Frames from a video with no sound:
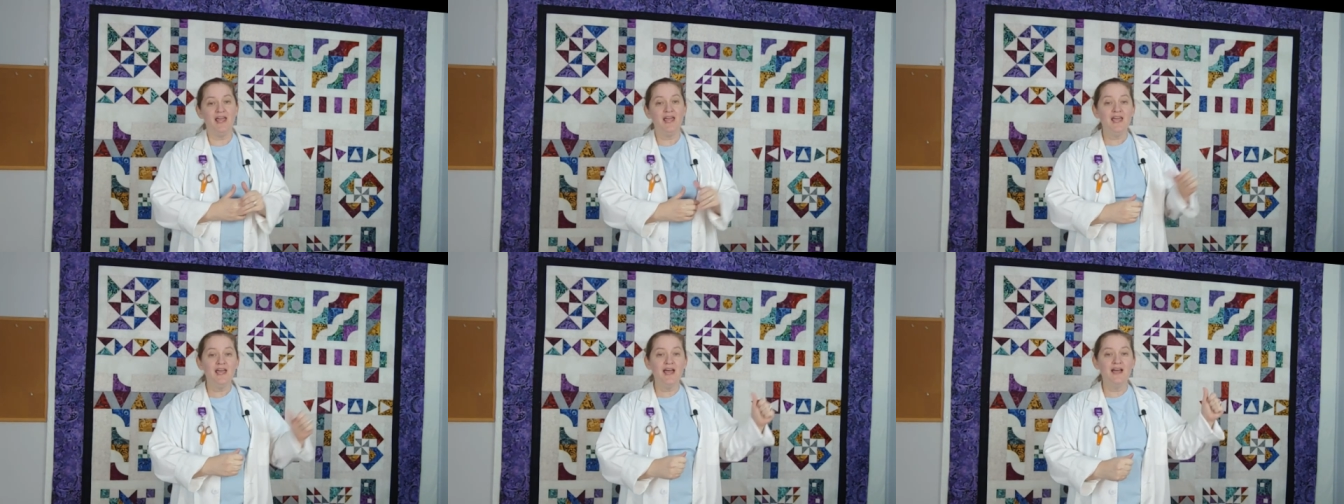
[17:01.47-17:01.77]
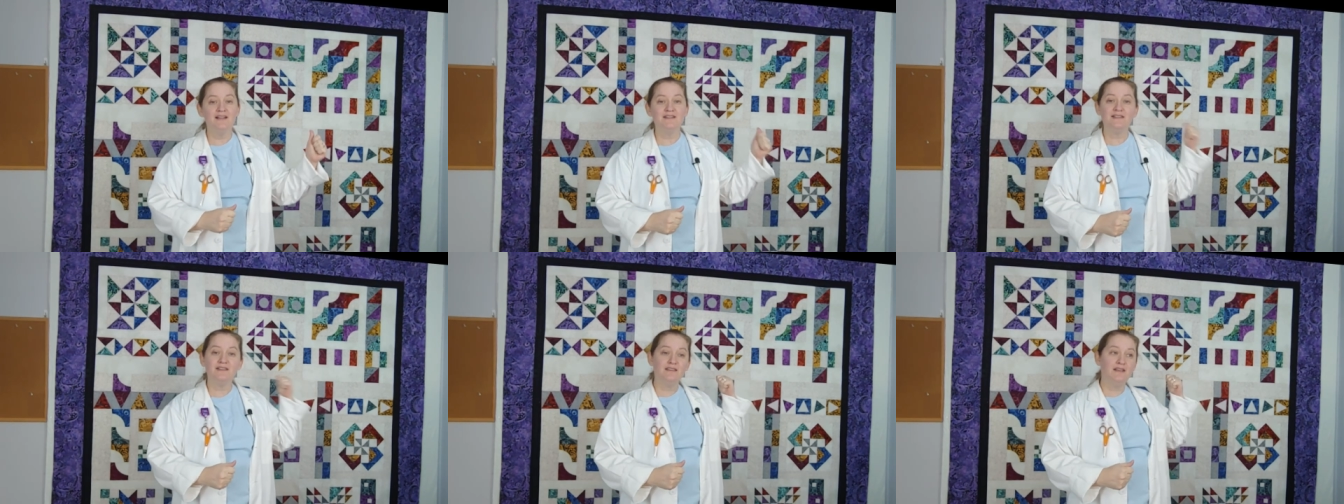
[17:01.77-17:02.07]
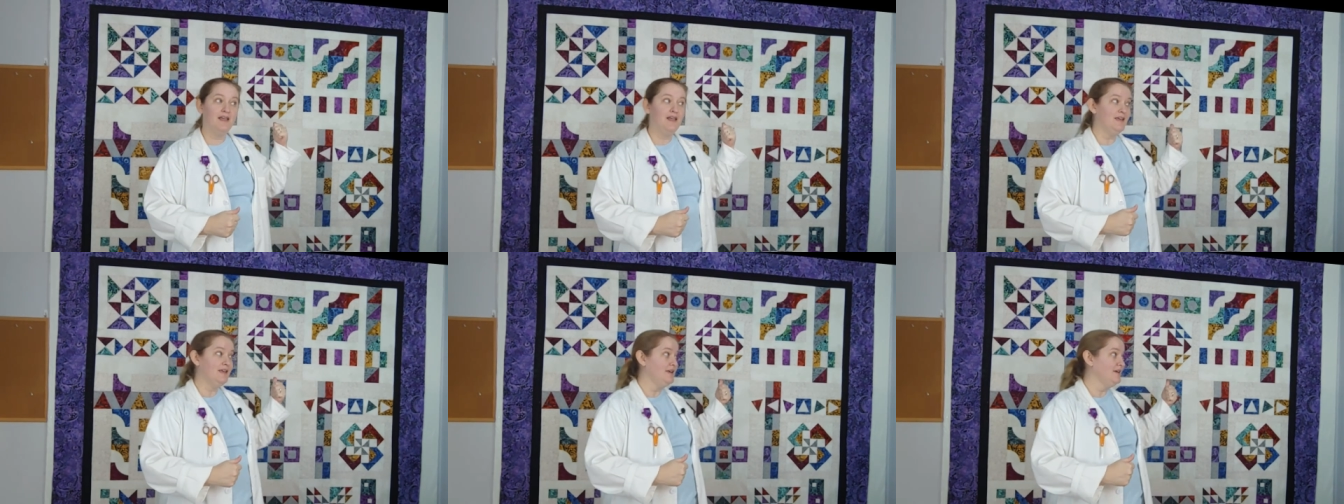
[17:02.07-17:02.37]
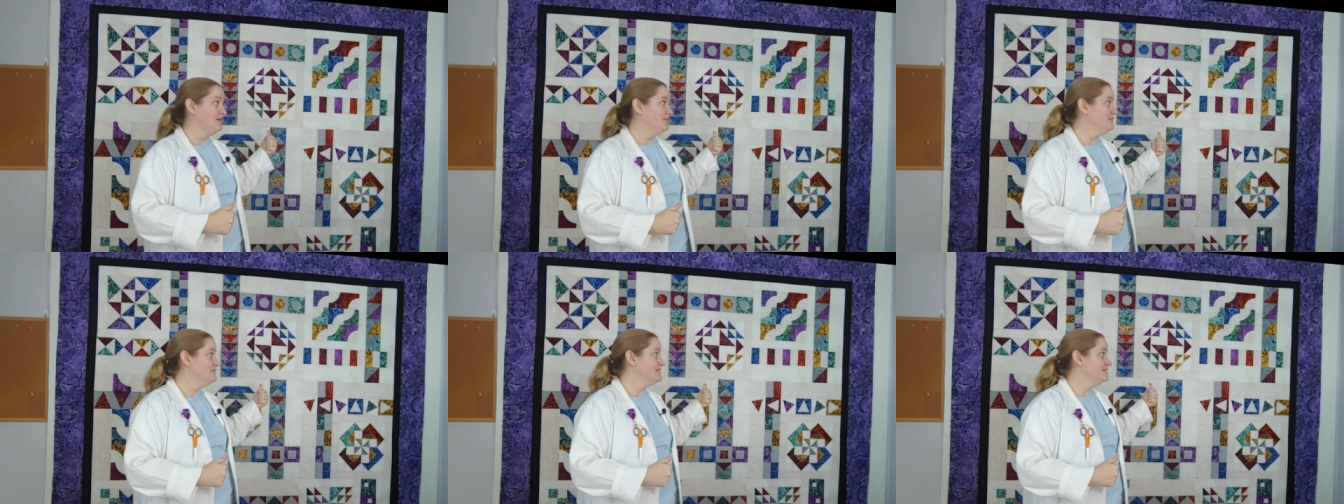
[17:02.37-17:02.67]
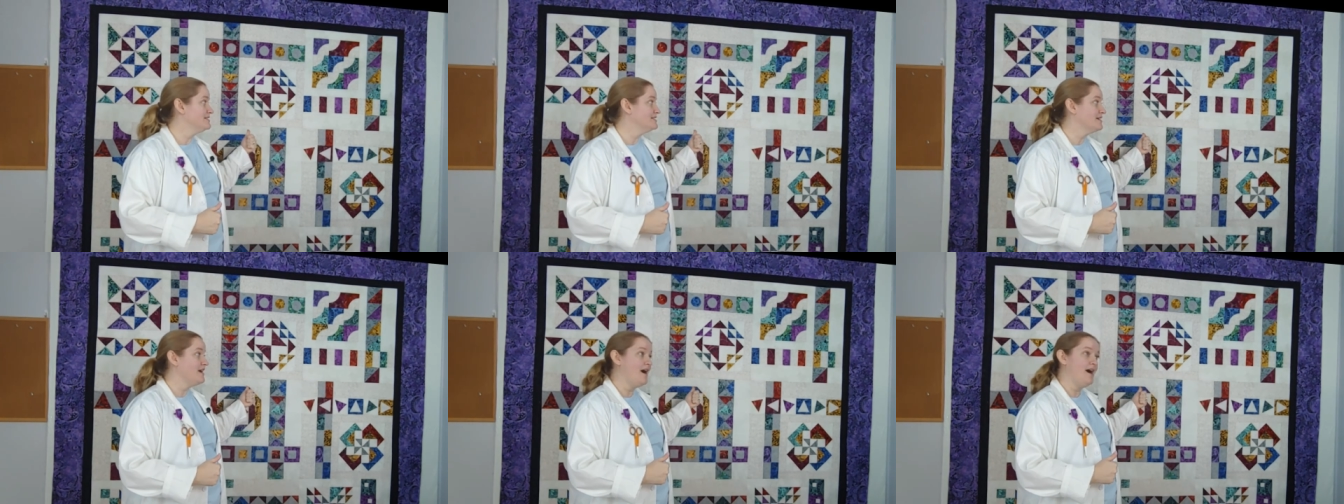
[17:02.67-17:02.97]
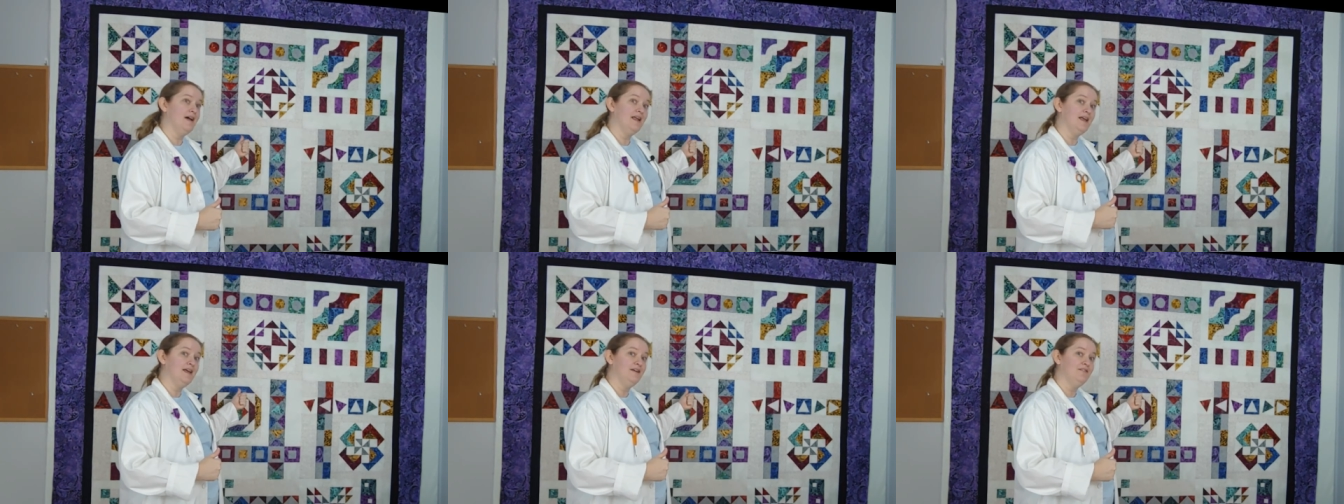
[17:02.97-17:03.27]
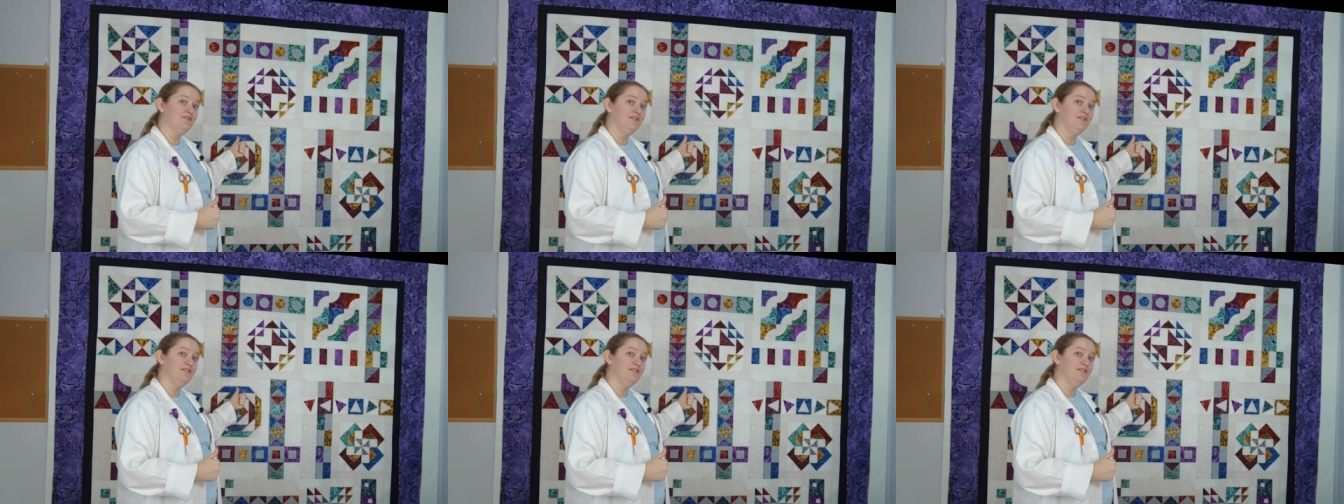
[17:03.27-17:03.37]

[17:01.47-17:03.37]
And thank you to Scott A.